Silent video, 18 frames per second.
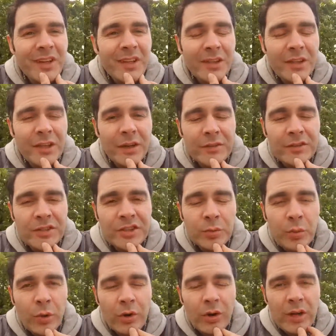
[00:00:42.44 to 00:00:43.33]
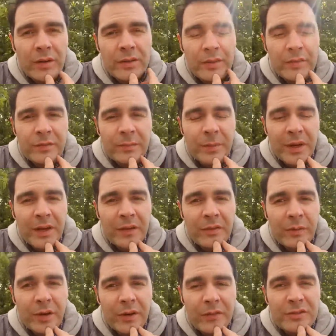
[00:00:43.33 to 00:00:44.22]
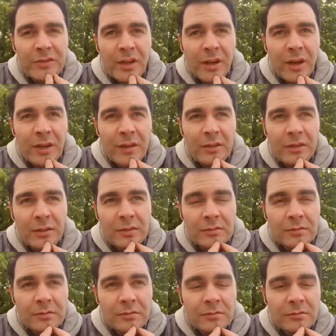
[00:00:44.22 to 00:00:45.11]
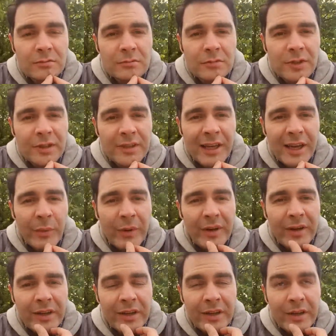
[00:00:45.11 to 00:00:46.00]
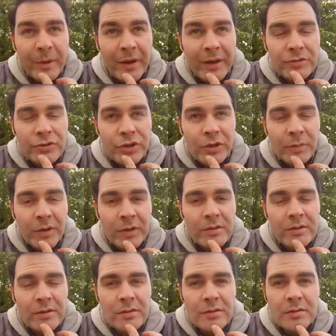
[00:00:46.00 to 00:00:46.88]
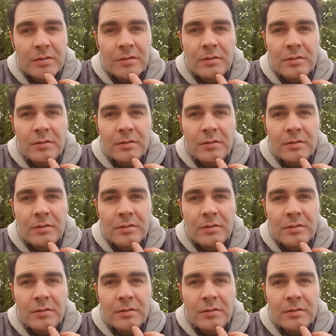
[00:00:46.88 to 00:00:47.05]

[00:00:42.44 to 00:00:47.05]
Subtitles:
The novelties wore off of being off work for so long. That went in about 2 months.